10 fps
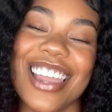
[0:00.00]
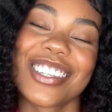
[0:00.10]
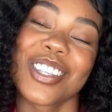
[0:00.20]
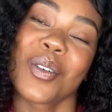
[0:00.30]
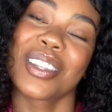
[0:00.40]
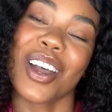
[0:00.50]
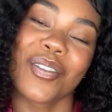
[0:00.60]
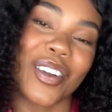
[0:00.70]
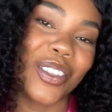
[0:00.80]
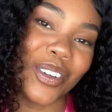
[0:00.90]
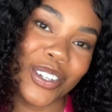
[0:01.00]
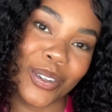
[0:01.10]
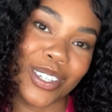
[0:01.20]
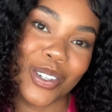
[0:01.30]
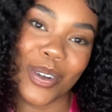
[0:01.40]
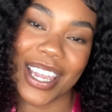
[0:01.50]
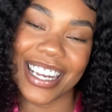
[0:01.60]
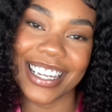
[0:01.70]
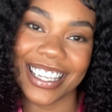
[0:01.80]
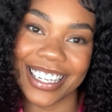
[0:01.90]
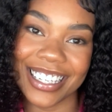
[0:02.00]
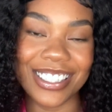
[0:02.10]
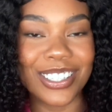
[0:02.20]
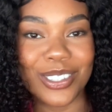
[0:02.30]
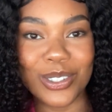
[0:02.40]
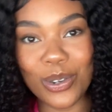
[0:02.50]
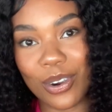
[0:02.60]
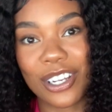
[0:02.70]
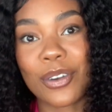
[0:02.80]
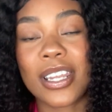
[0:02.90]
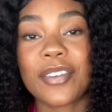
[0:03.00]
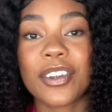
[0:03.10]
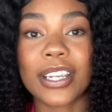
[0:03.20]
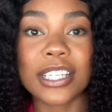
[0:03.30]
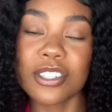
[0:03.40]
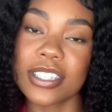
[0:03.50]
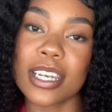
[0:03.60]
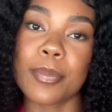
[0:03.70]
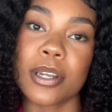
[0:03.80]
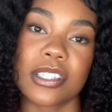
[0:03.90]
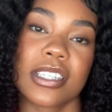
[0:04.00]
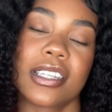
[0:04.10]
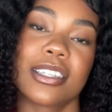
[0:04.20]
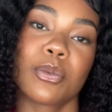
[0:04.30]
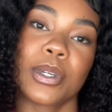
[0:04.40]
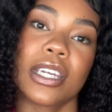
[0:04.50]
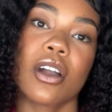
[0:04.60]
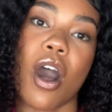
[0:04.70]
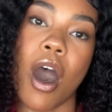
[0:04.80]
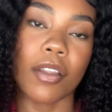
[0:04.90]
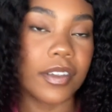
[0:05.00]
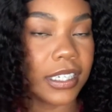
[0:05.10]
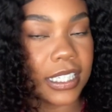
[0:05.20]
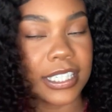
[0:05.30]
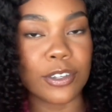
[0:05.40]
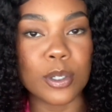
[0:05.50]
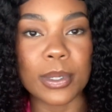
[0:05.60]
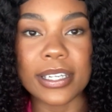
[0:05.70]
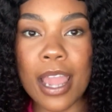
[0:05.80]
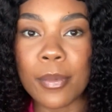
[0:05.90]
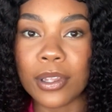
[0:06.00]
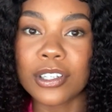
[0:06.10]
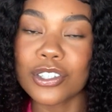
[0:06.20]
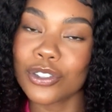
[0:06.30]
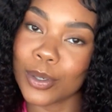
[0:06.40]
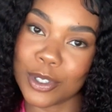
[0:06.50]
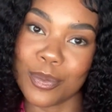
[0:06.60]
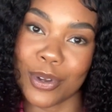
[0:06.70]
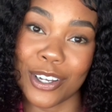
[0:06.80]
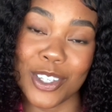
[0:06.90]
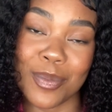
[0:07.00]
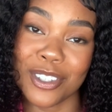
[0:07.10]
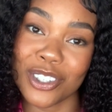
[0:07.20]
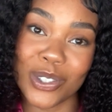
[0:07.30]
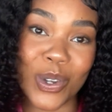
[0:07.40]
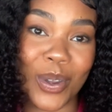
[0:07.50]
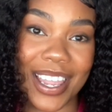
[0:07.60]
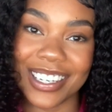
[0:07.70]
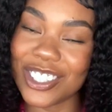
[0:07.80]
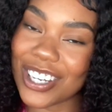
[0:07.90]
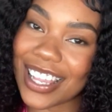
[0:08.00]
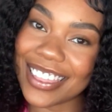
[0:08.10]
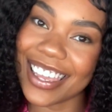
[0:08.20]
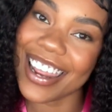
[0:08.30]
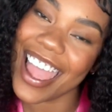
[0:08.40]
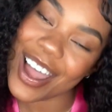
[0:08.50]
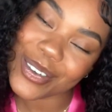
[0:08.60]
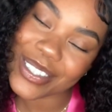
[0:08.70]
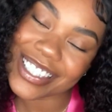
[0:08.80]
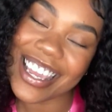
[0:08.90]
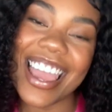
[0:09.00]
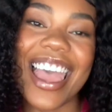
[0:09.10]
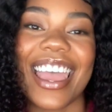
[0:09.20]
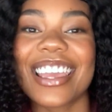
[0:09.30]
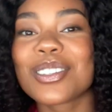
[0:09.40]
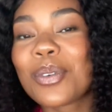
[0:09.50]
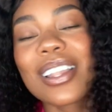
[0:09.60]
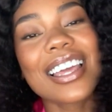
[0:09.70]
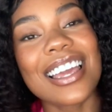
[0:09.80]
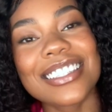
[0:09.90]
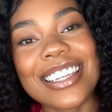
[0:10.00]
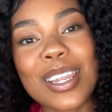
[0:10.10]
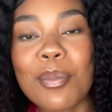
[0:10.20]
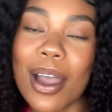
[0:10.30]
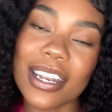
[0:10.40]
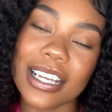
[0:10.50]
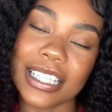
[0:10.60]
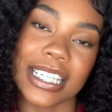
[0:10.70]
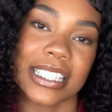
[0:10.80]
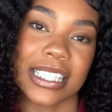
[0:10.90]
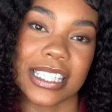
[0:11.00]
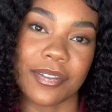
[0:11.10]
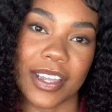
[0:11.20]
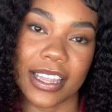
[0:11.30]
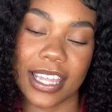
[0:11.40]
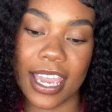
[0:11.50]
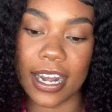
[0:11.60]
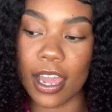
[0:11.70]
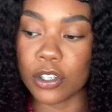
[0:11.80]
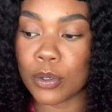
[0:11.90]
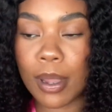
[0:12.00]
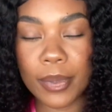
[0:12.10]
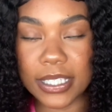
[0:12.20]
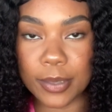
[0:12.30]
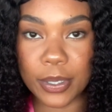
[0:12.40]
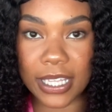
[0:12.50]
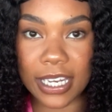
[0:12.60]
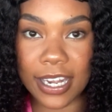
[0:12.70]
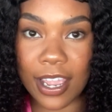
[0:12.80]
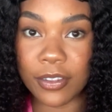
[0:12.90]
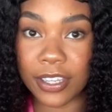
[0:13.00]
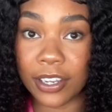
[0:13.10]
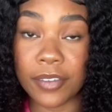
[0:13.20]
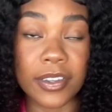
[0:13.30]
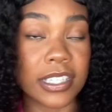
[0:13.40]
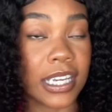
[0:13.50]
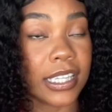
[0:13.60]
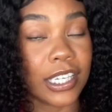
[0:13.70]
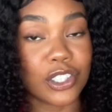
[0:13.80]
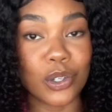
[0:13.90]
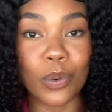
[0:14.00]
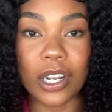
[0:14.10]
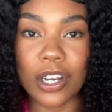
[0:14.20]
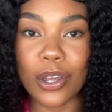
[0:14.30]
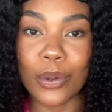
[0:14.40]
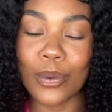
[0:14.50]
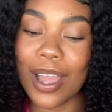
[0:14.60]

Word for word: so without further ado, let's go ahead and get into the tutorial. And if you're interested in purchasing this wig, all the details will be down below in the description bar. So make sure you go ahead and check that out as well as any product links and stuff like that. I'll do my best to put that down there. If there's anything that you wanna know,